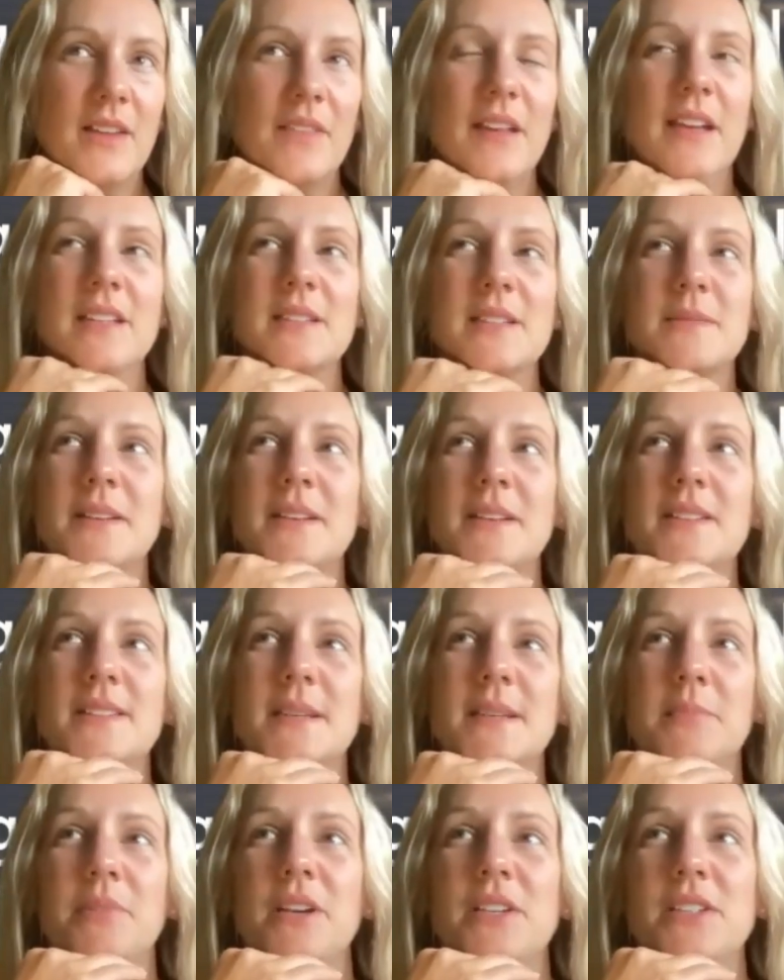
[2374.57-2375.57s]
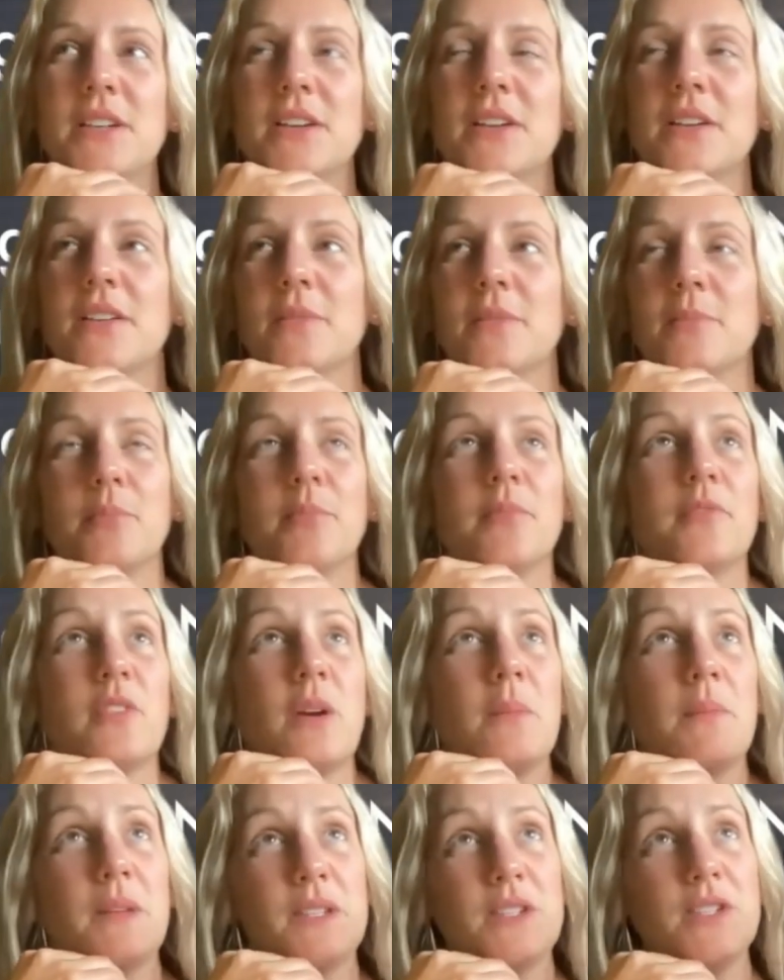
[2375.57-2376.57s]
I think it's when you see pressure
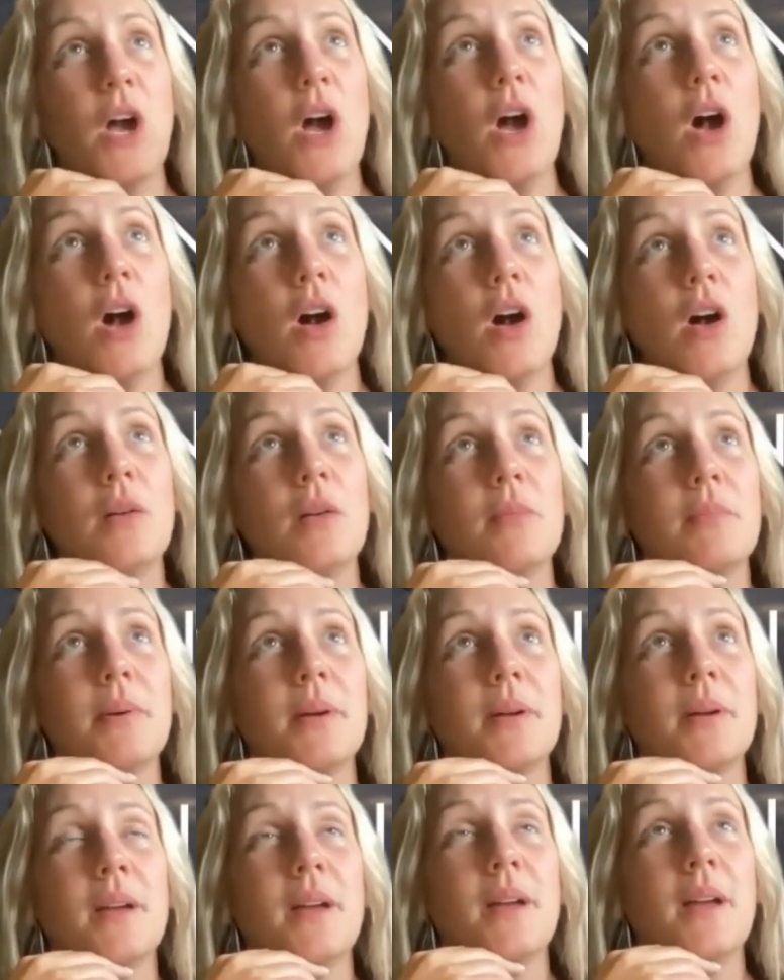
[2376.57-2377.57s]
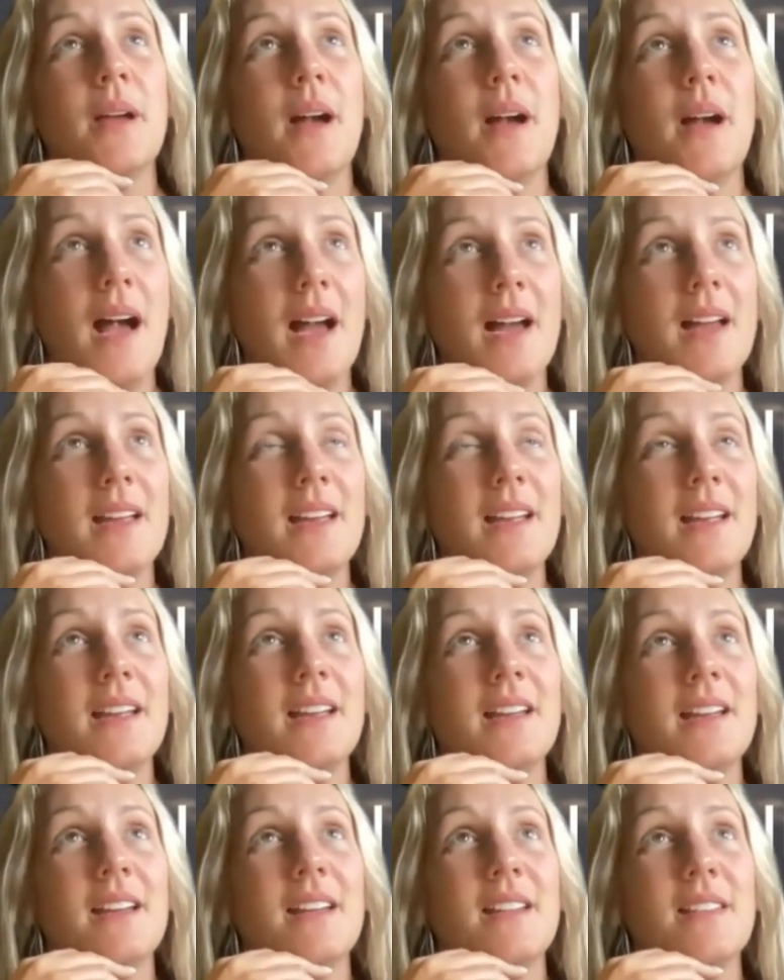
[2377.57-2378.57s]
from the top,
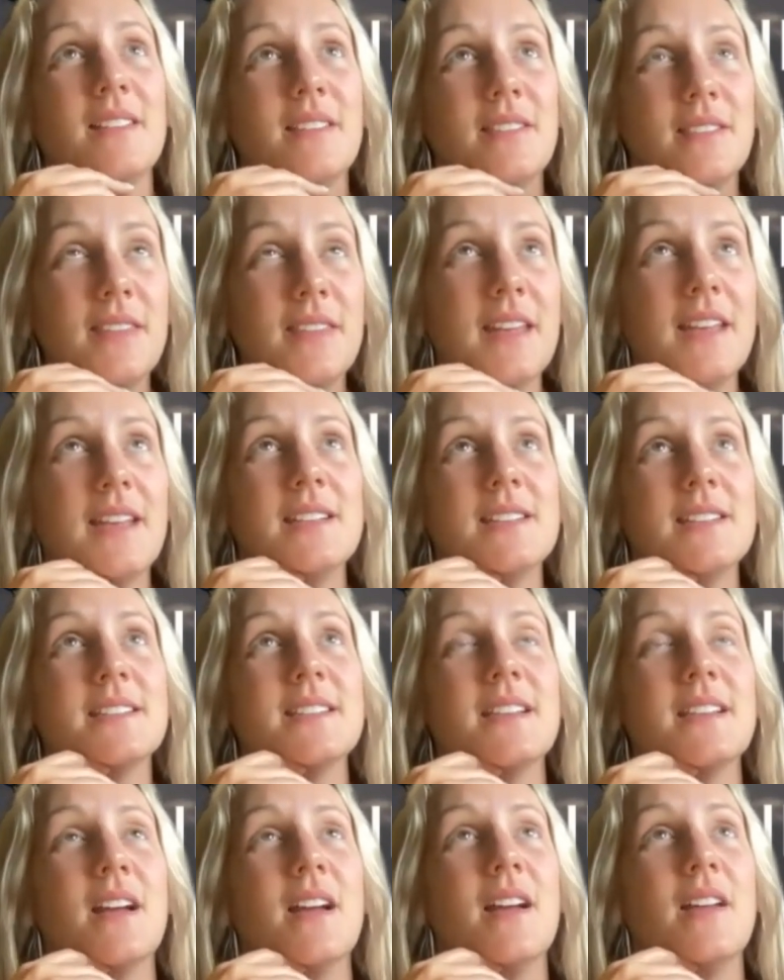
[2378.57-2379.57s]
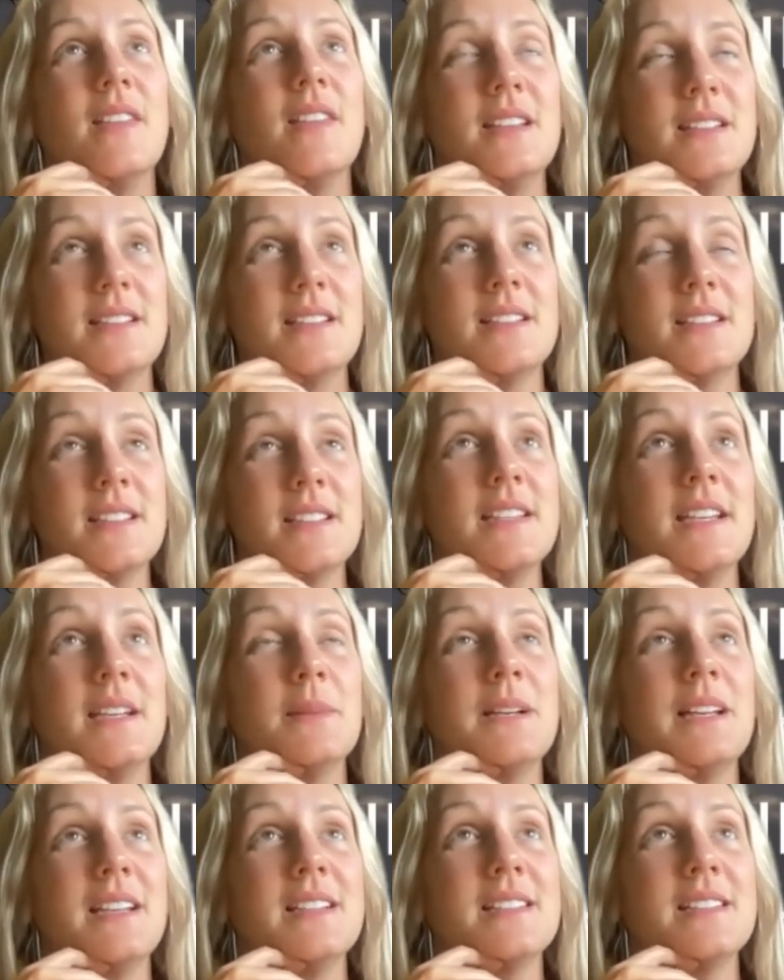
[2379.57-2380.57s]
i.e. this
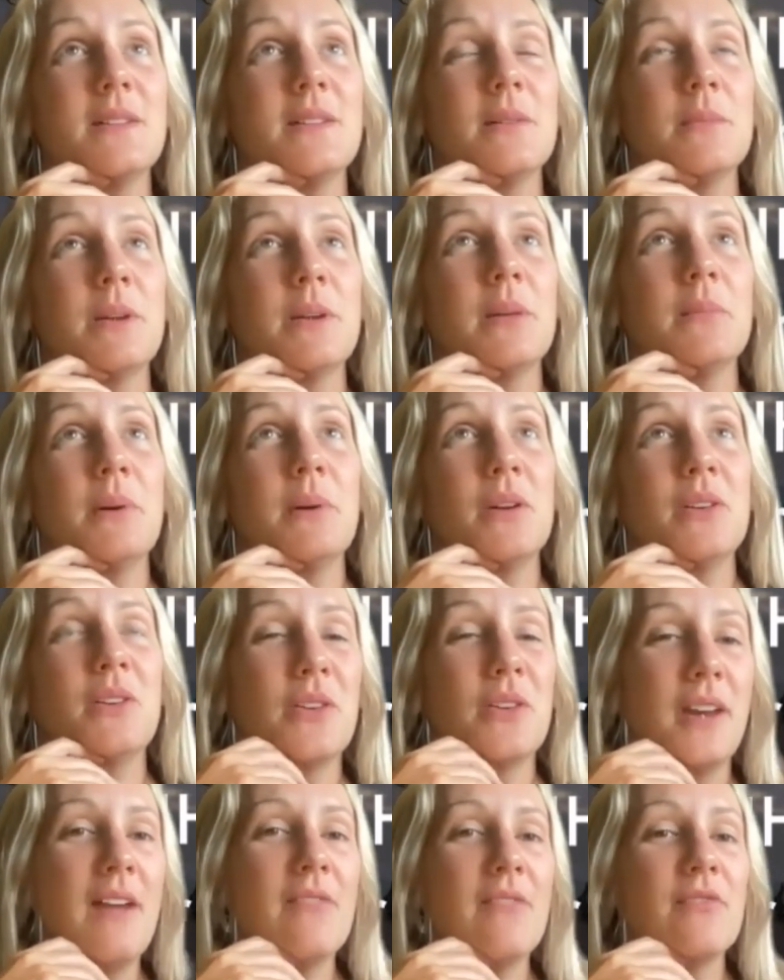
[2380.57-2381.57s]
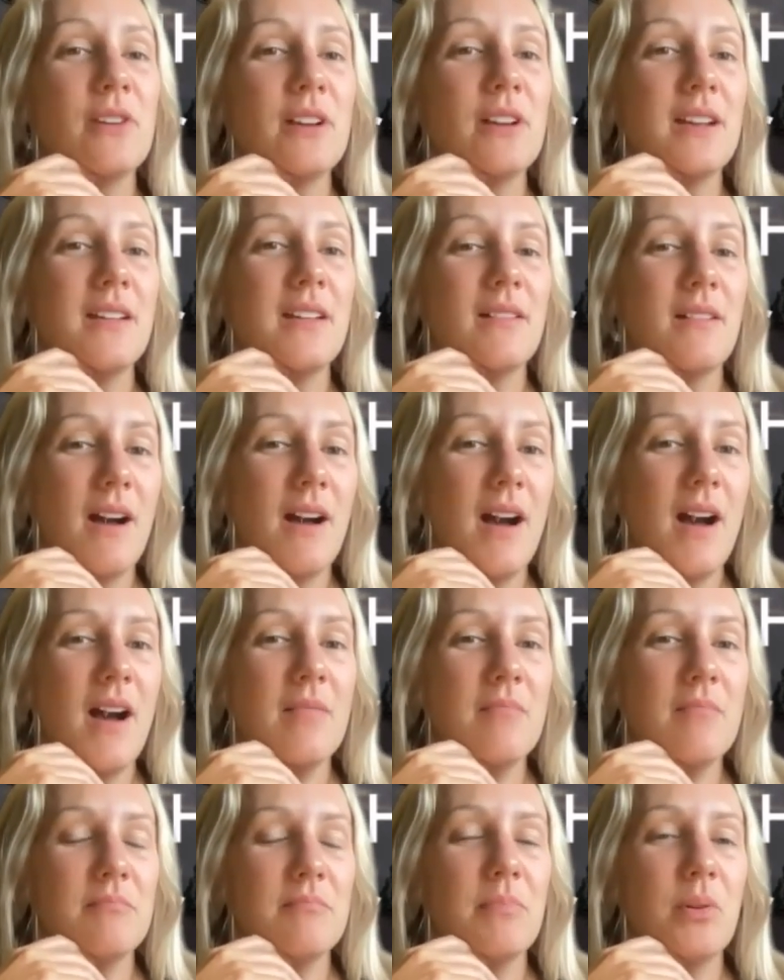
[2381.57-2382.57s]
sustainability is now a bullet point on every
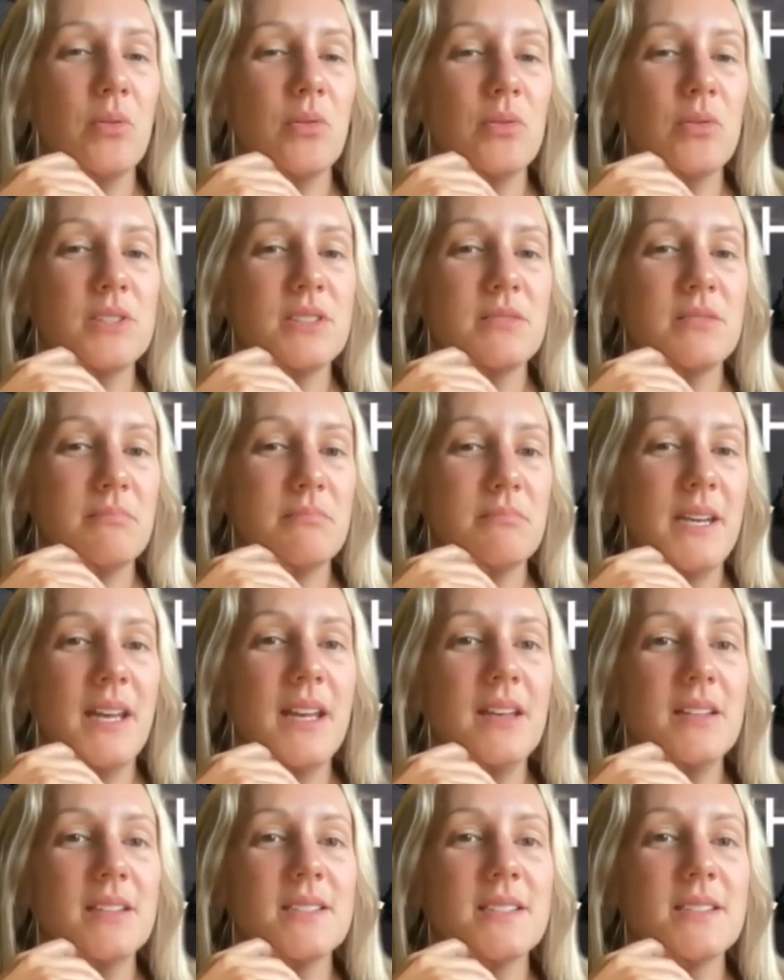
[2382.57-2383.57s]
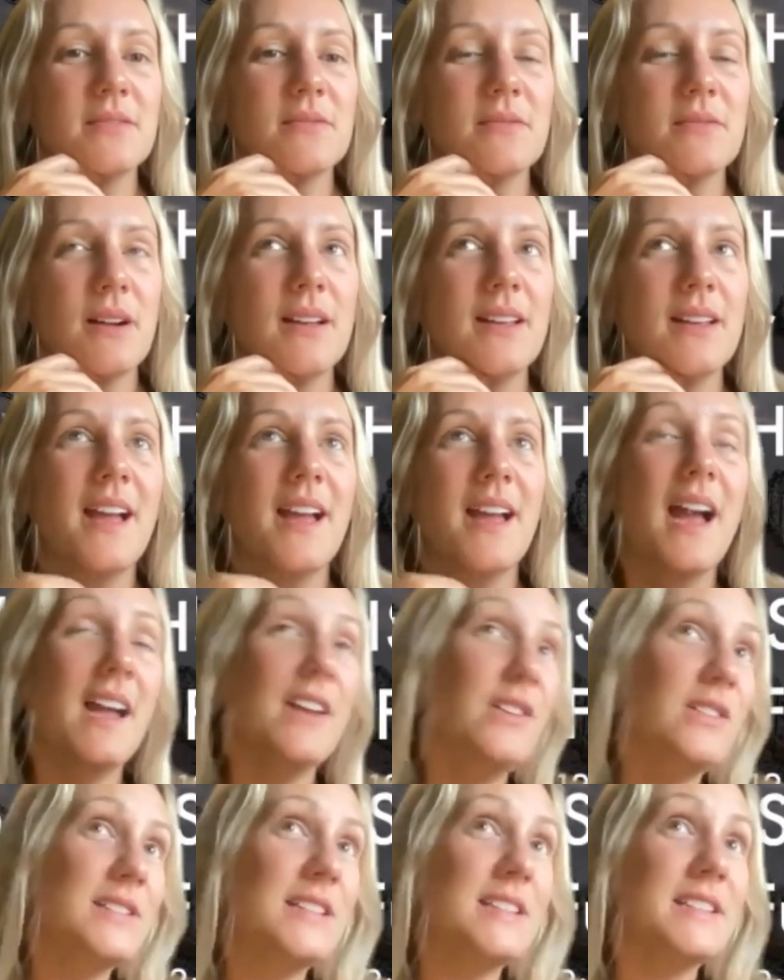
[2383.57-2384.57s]
board minutes, right?
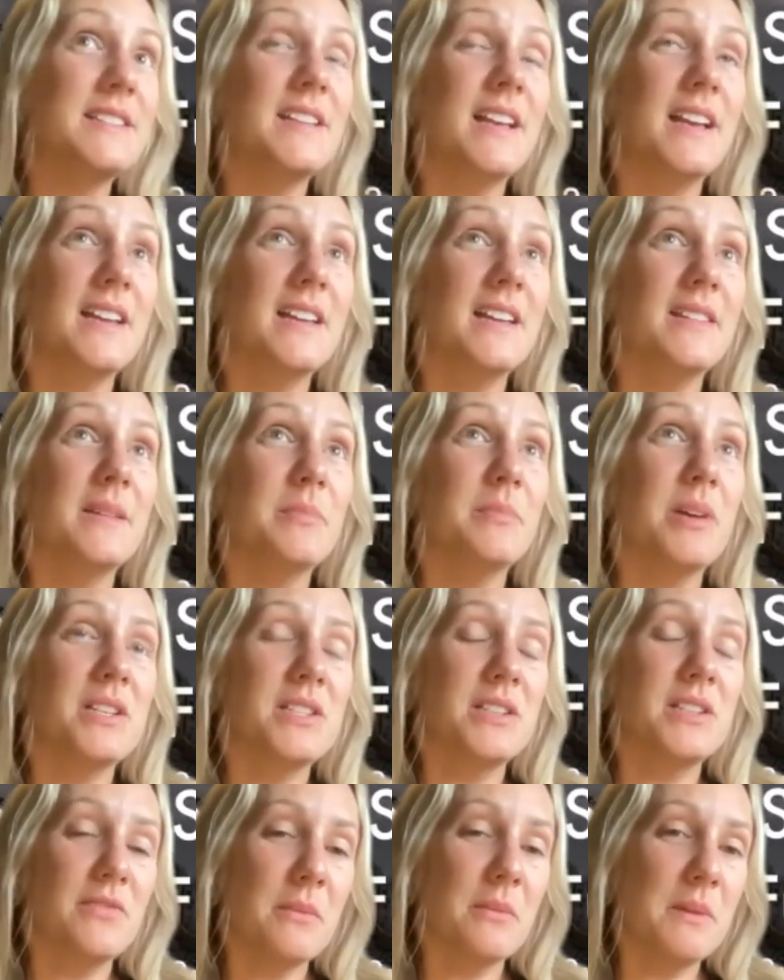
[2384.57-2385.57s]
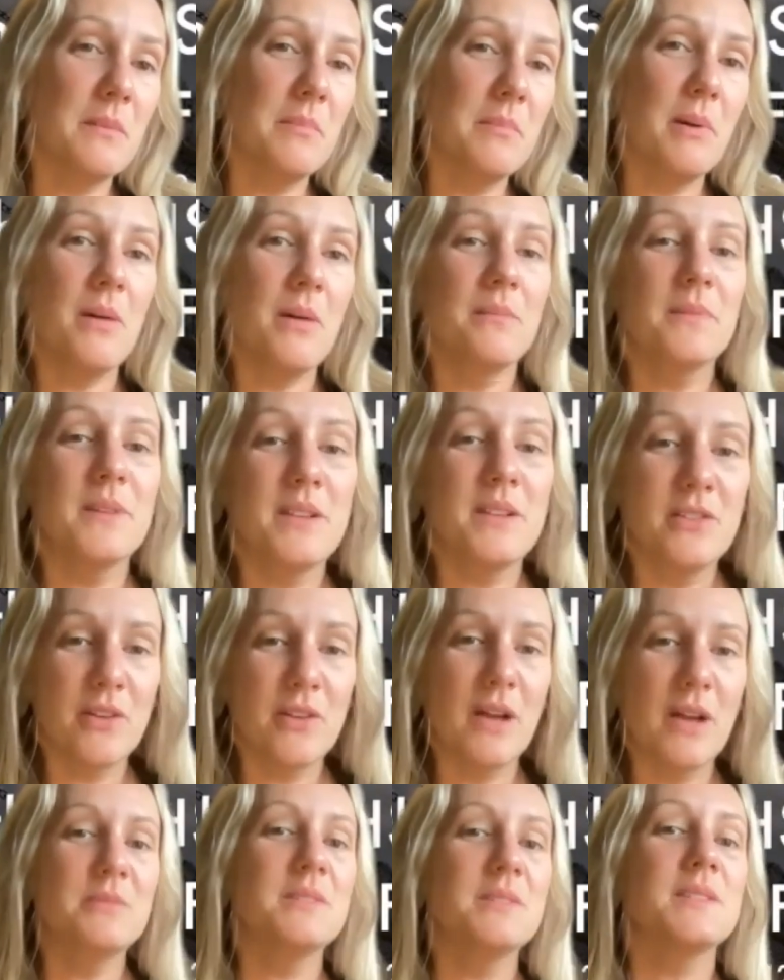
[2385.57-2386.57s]
And you see the pressure from the bottom, the
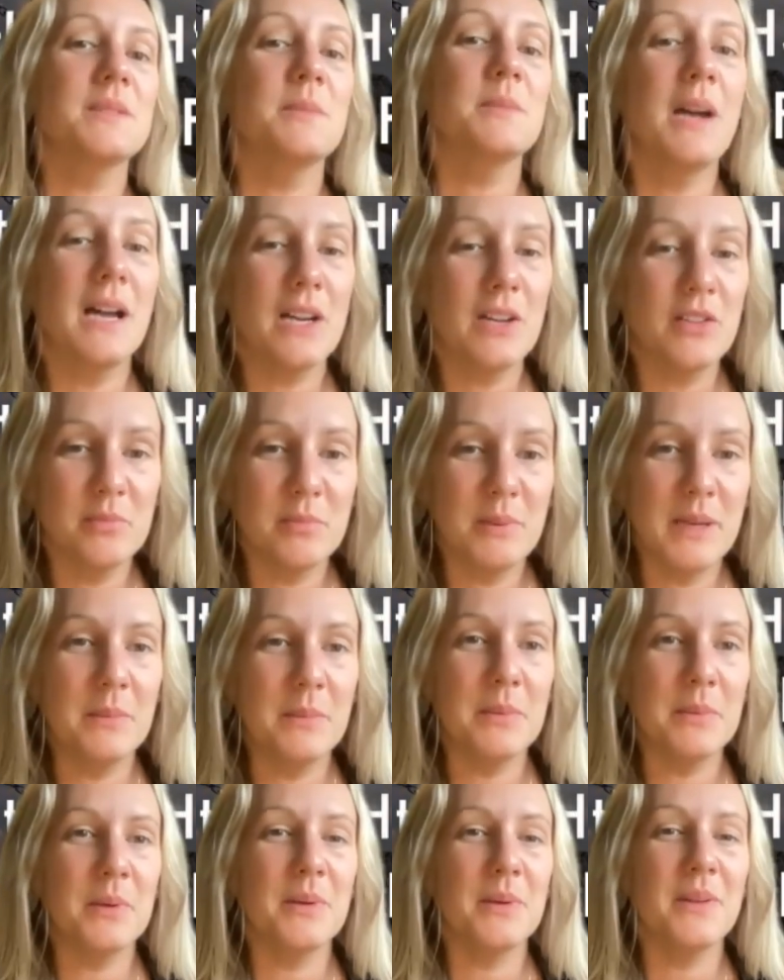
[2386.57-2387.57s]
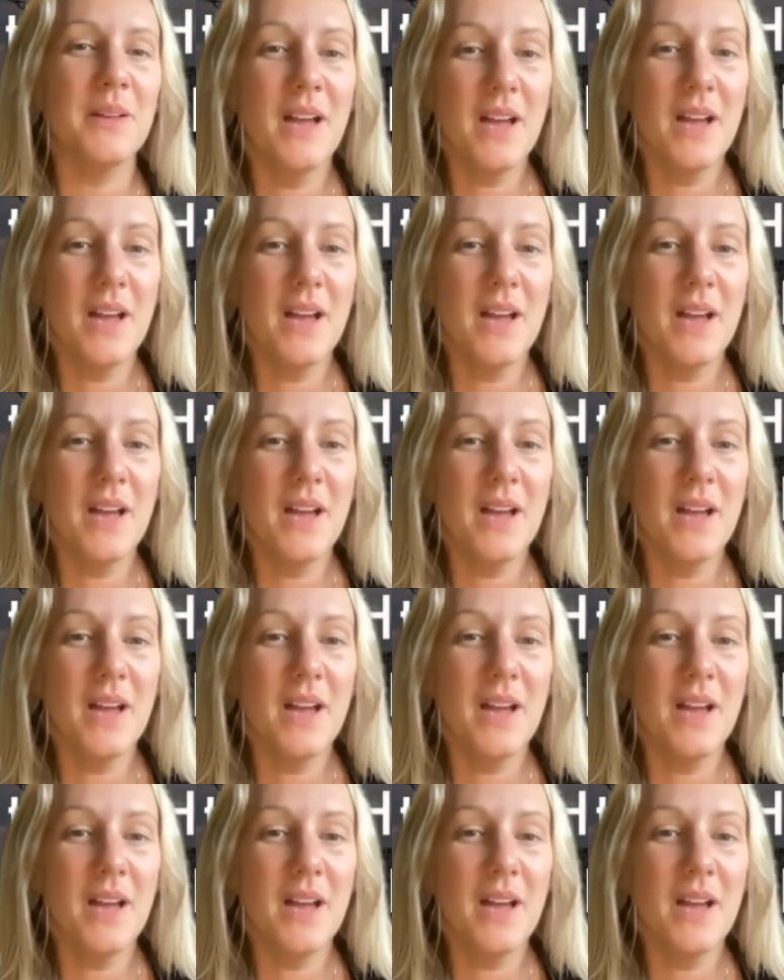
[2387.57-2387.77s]
groundswell of people